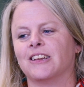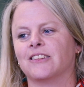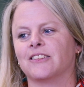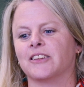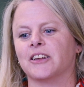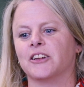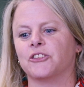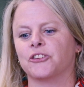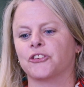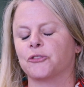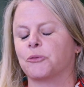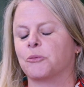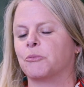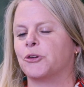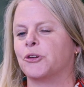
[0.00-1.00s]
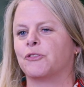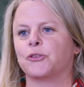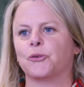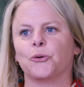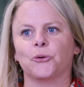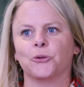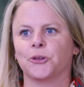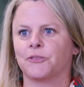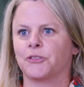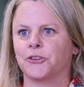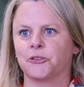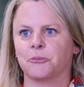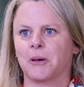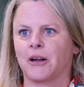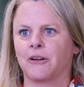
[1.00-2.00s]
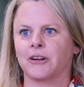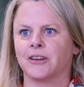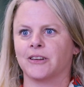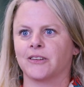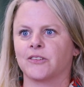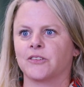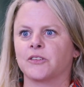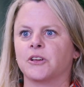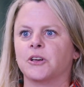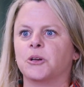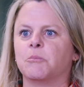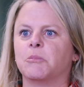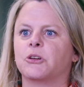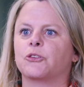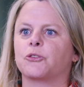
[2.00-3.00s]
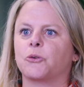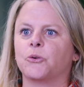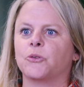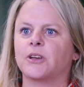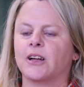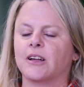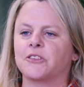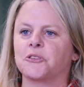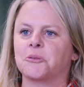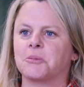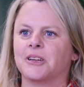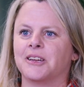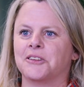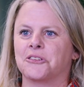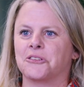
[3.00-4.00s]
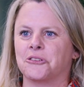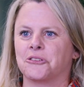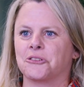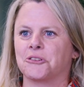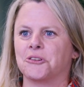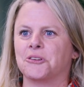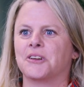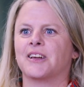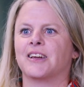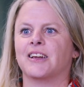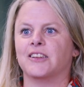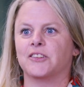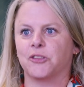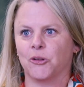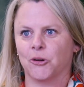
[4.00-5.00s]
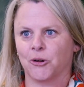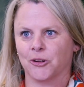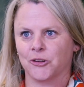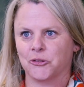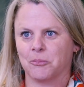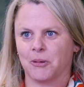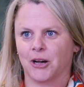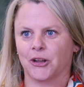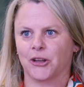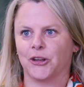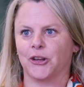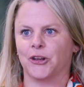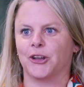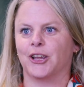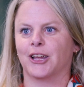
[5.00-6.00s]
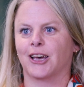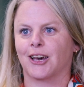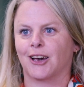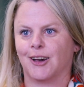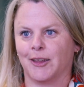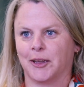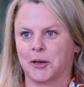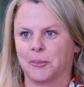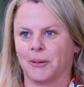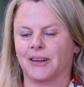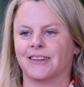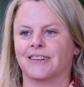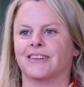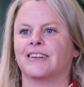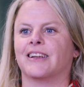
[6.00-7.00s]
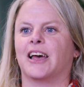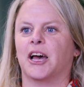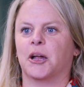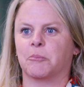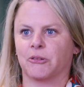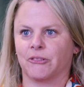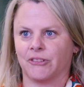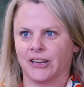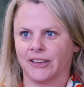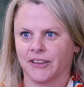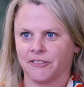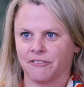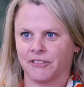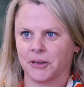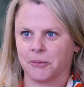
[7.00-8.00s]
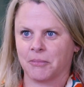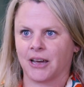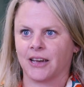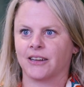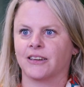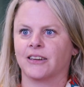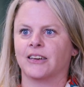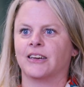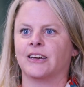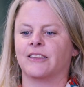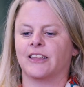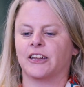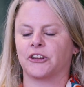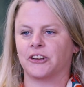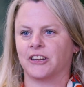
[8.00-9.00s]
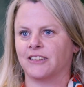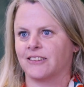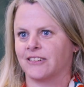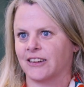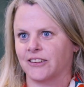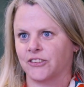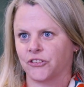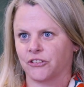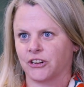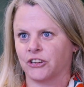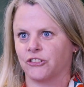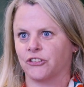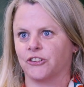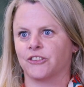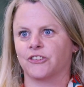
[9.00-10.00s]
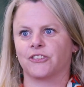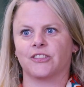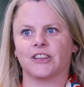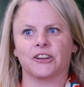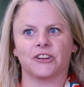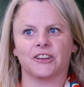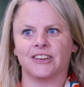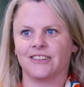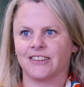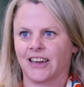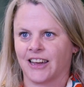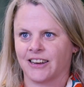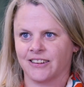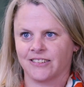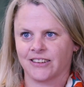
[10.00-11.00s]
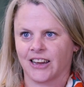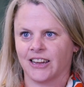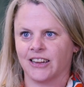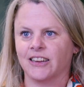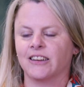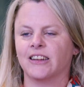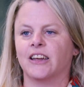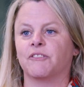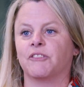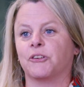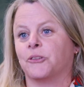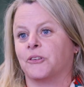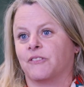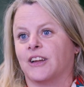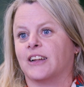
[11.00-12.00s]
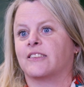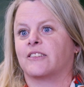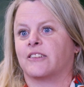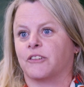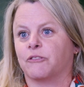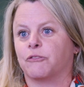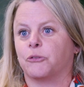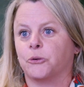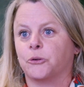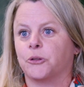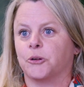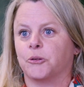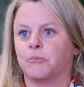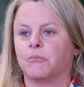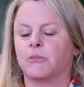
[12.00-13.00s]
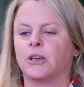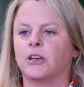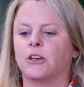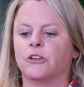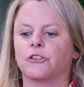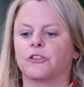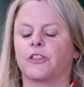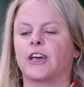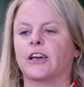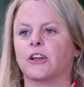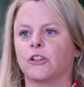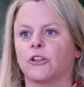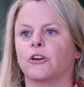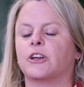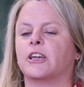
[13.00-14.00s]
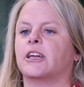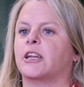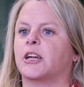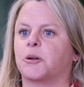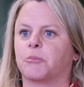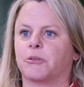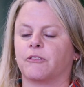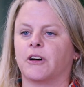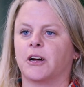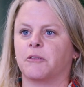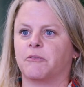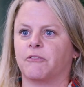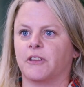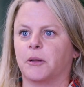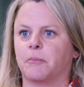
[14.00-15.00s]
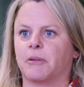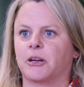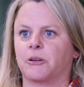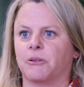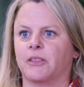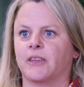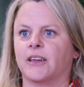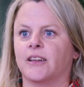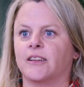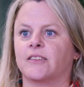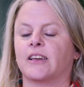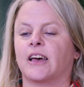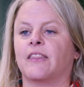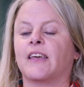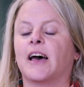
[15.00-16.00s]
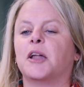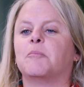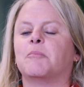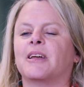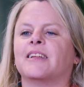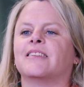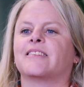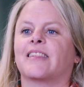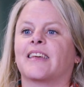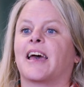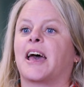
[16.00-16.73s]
is that it just removed all of those barriers, because all the customer needs to do is log on to BugHerd, click a button and provide their feedback. They don't need to take screenshots. They don't need to annotate. All of that's done for them. So they can log in and provide feedback with ease. And that means that they're